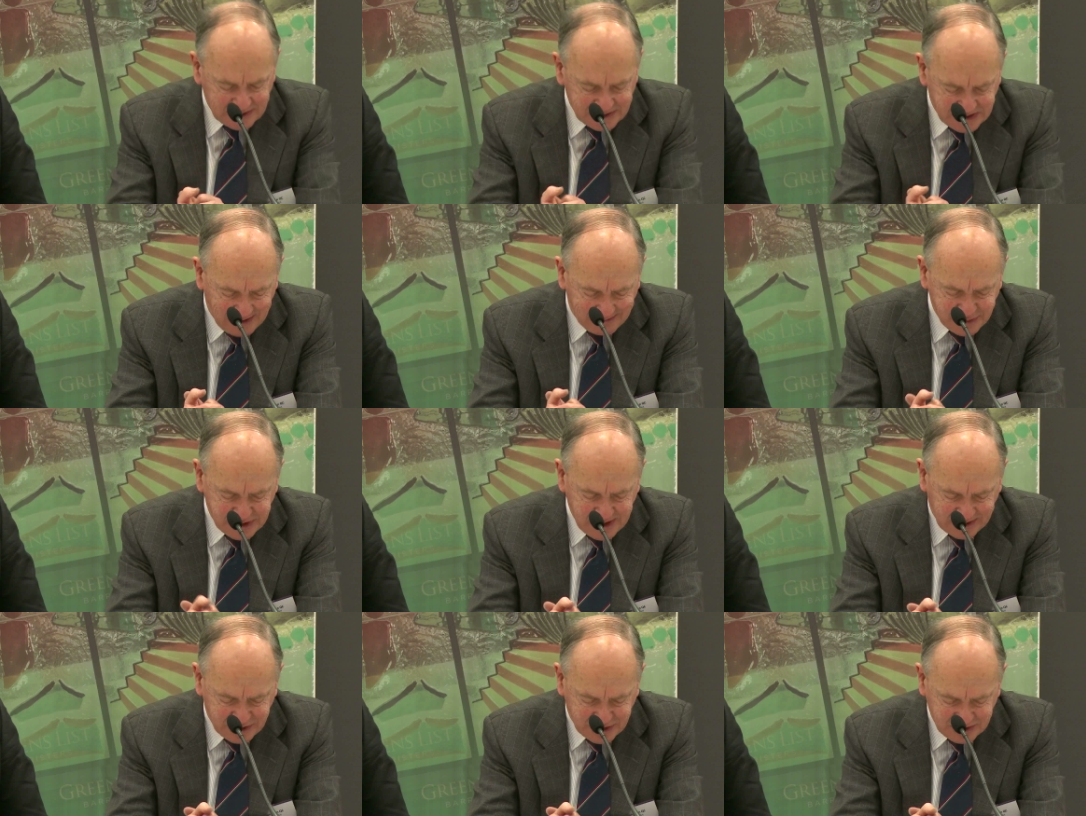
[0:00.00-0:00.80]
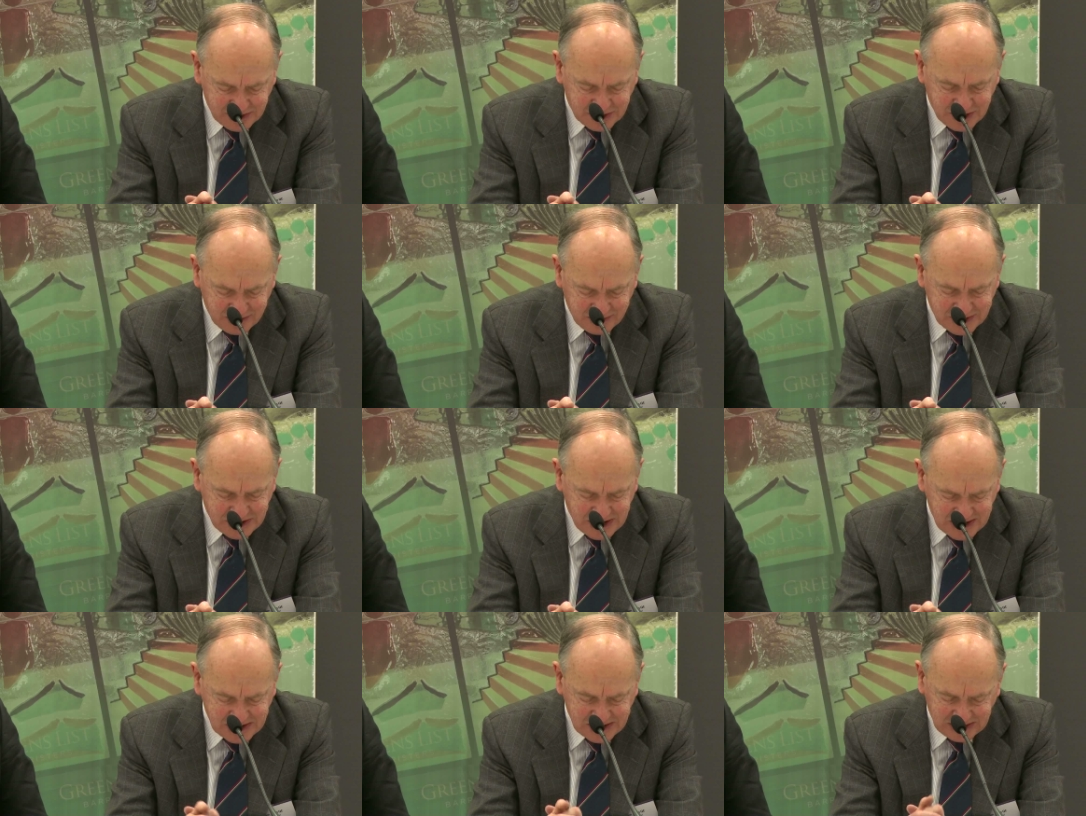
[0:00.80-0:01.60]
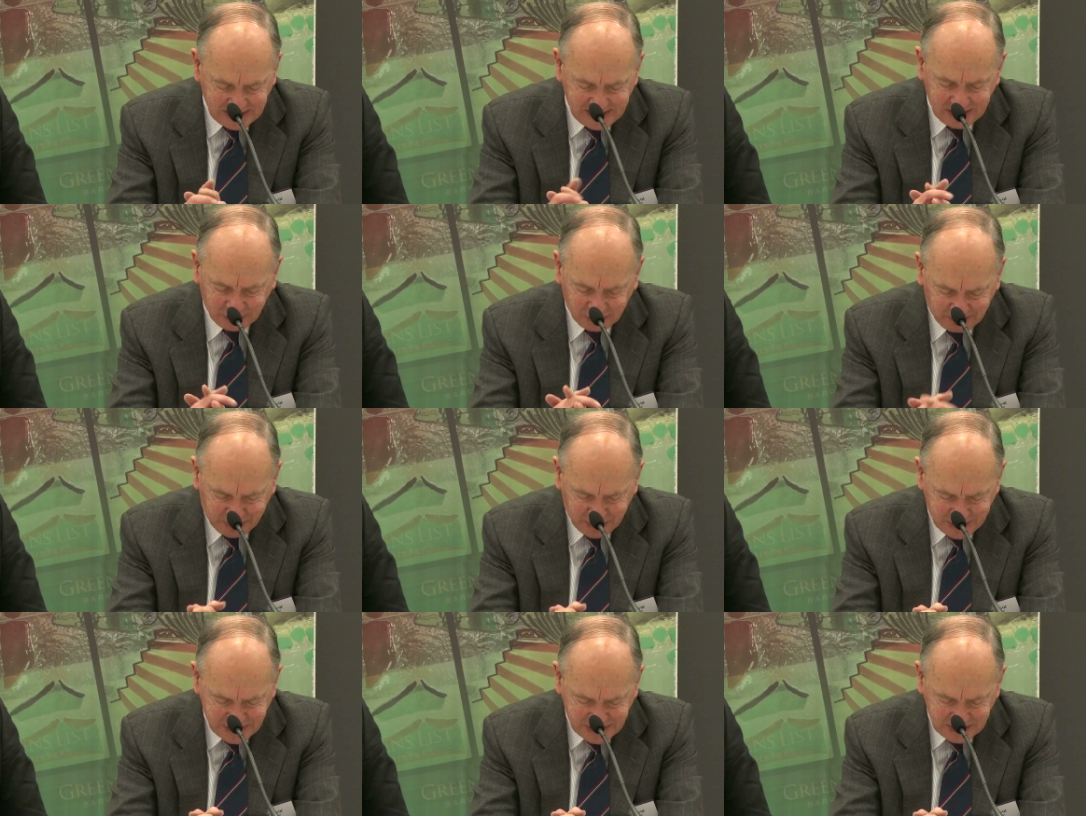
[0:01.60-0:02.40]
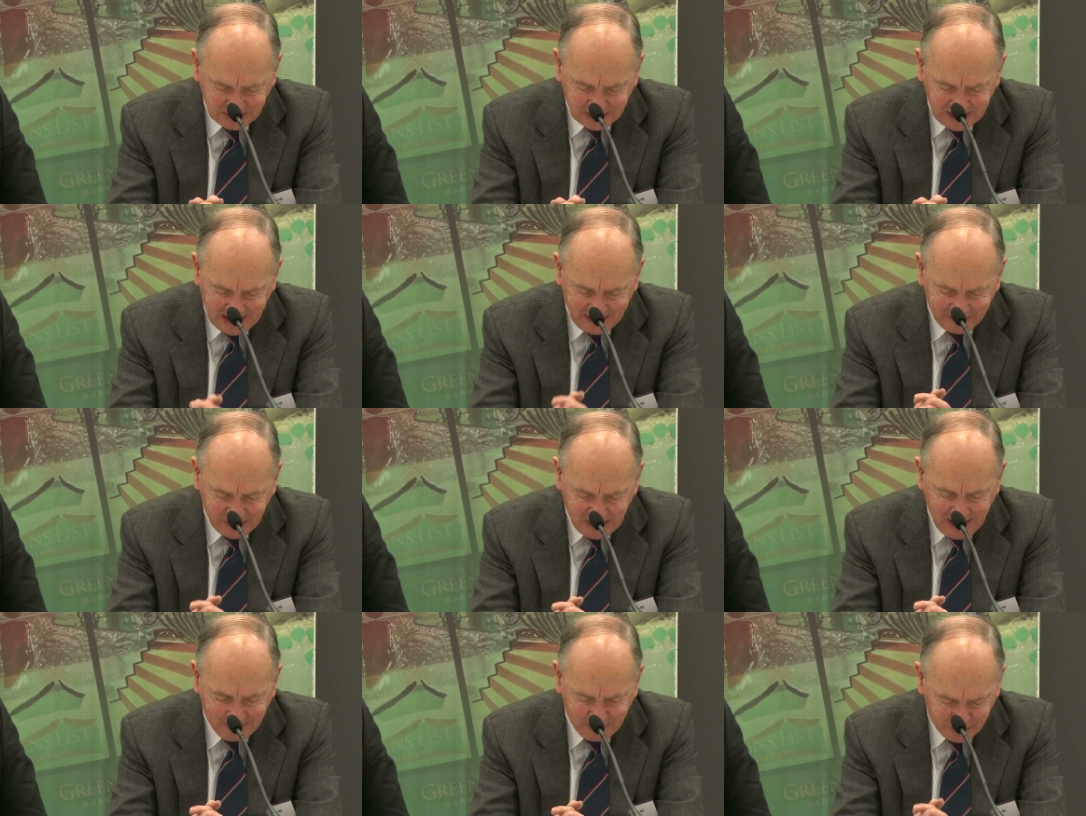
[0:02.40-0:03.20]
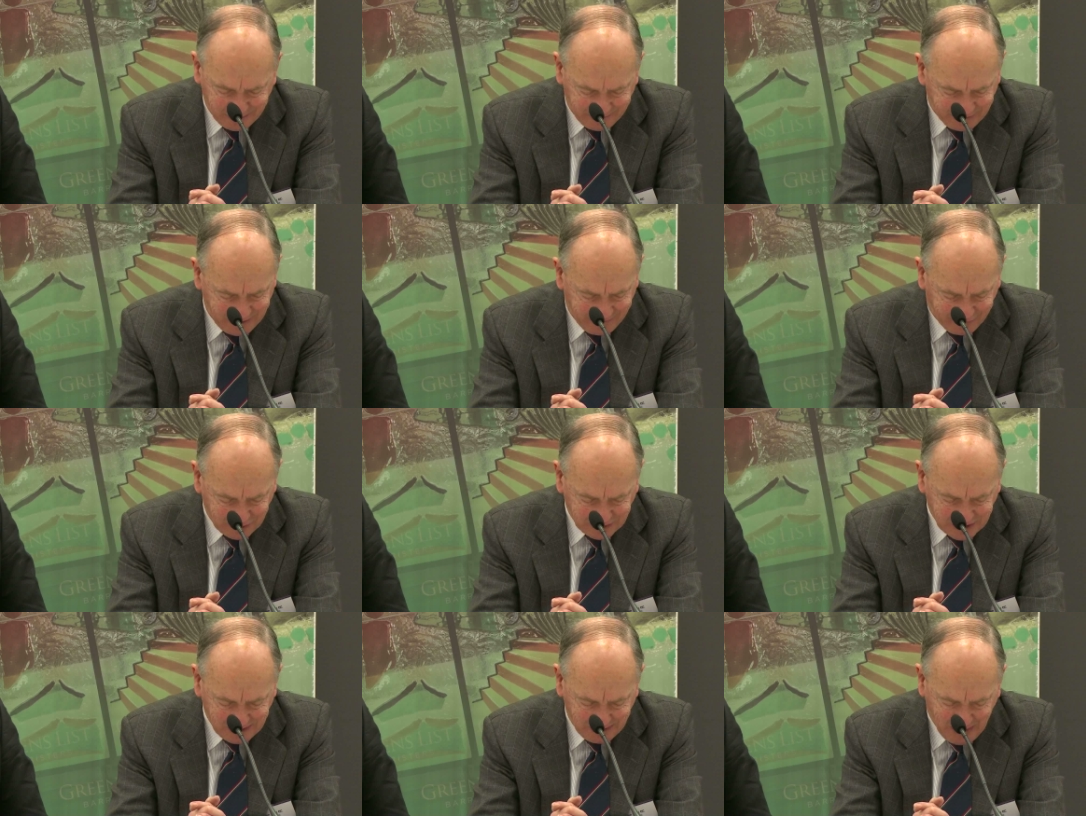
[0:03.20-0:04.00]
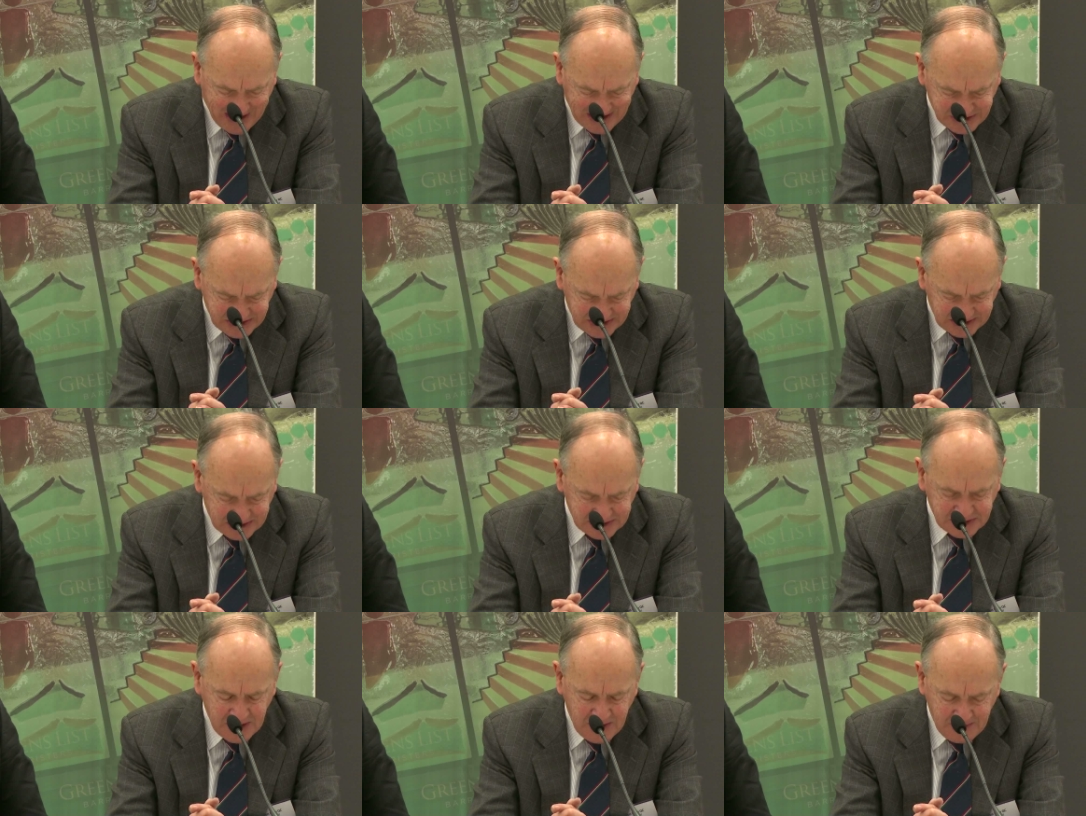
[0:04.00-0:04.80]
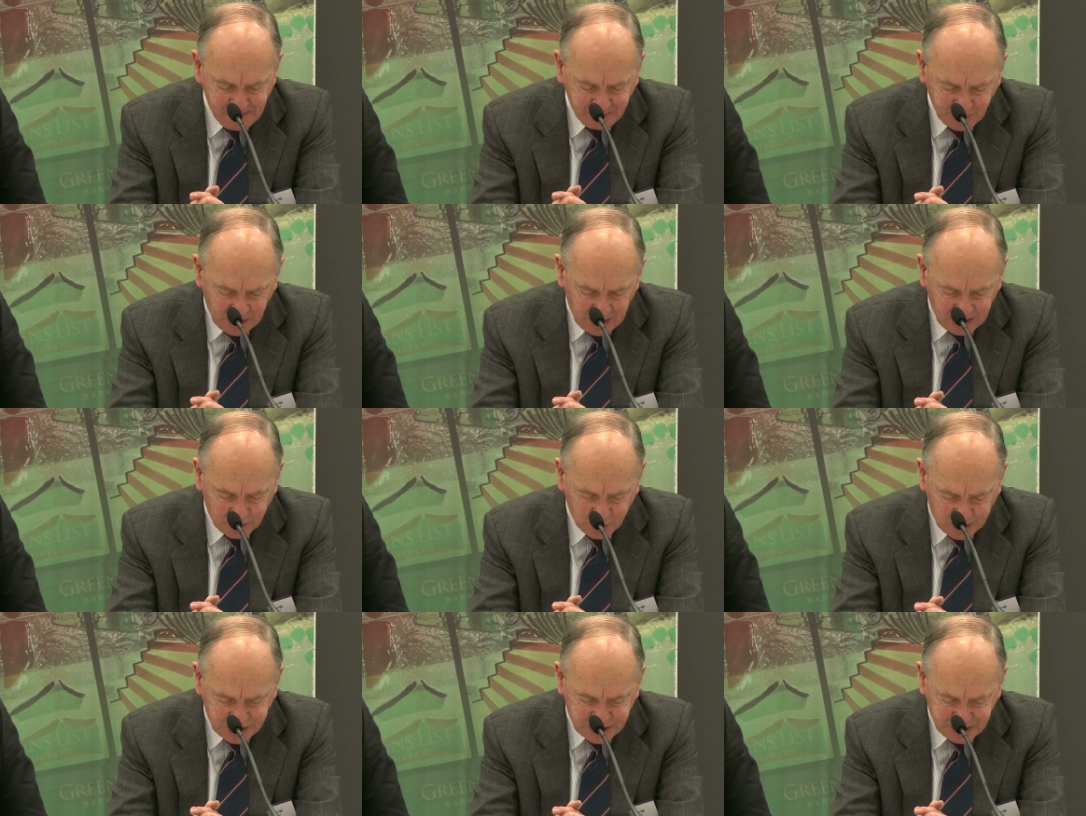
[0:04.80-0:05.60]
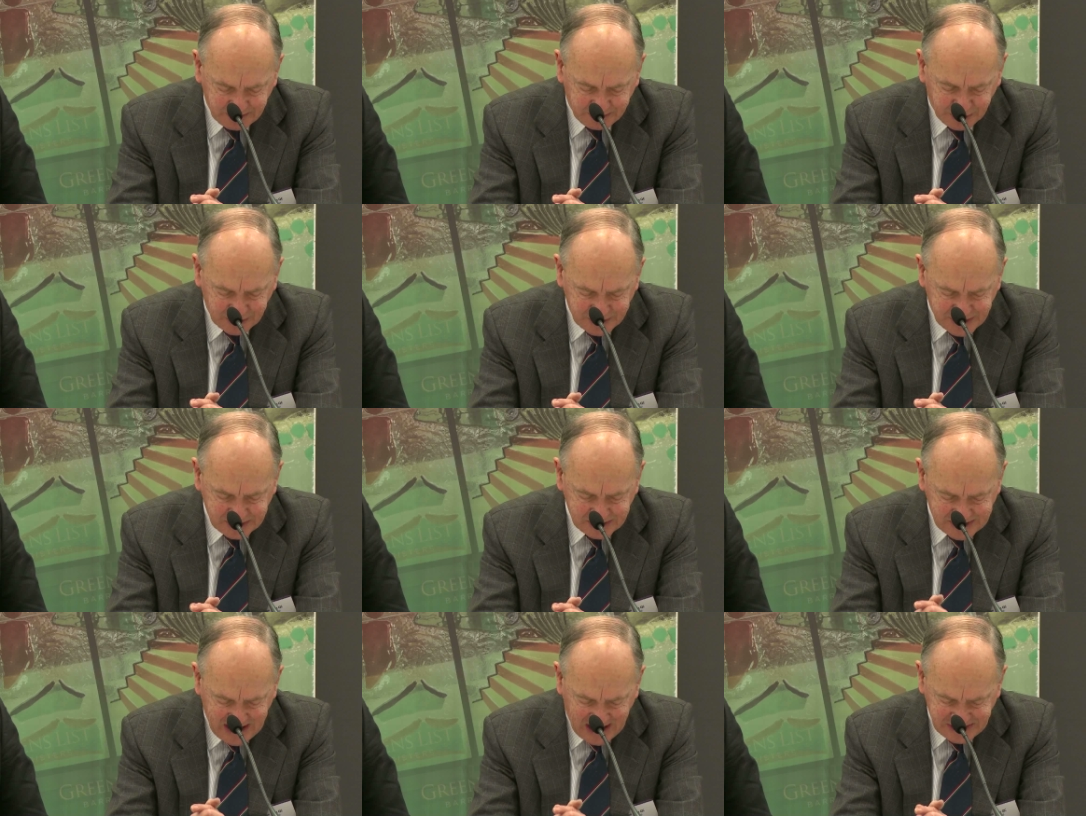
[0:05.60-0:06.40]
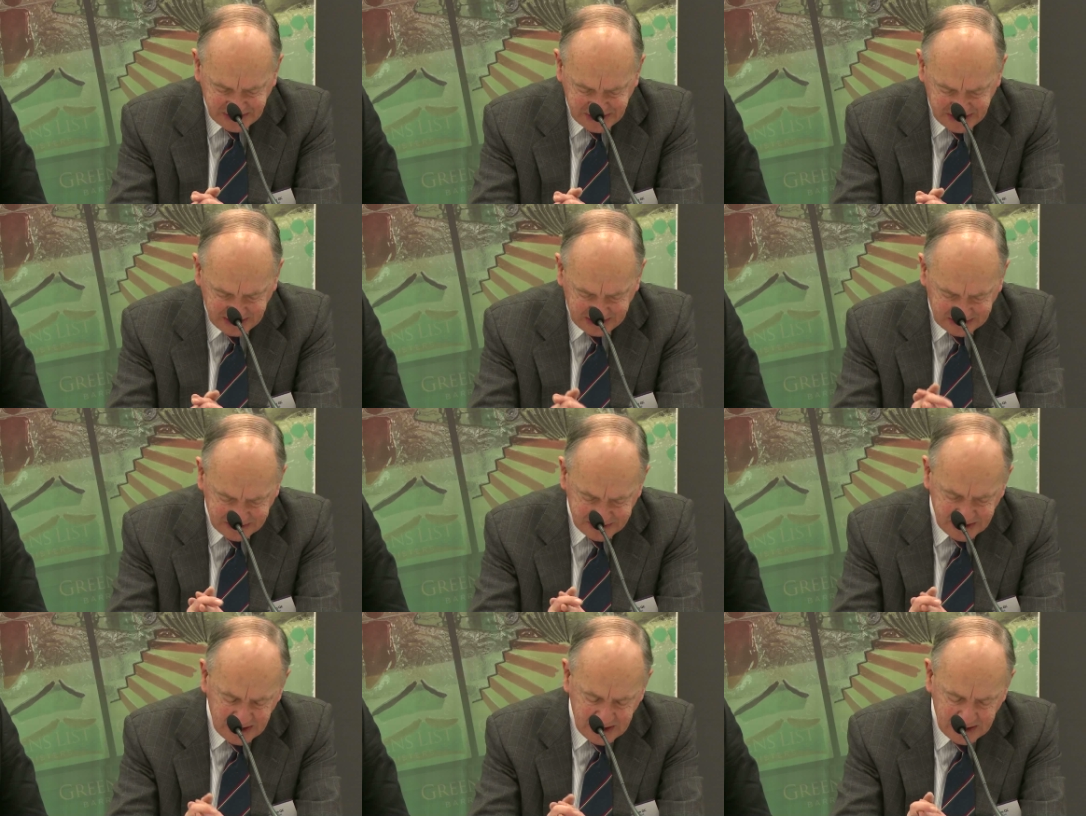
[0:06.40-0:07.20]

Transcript: subsection 2 says a legal person can have a number of different capacities in which the person does things.